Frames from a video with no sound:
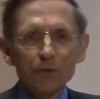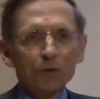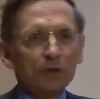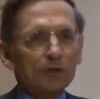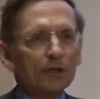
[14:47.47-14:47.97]

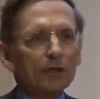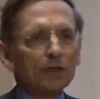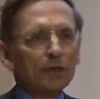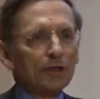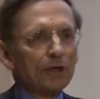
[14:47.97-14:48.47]
Well,
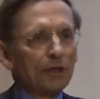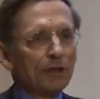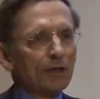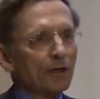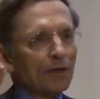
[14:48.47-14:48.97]

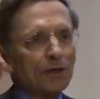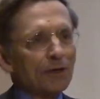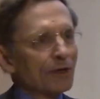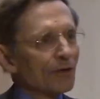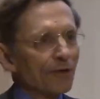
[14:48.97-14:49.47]

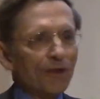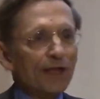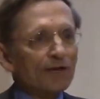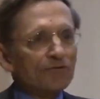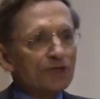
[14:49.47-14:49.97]
they
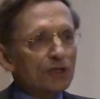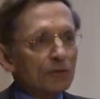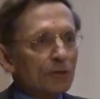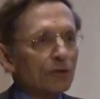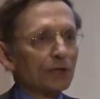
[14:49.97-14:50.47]
have
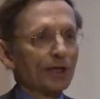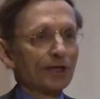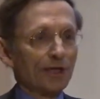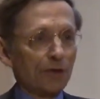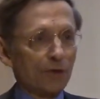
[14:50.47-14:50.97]
0
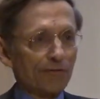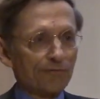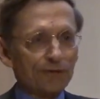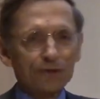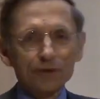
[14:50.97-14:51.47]
lending
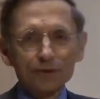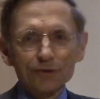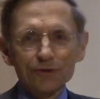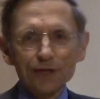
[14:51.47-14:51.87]
officers,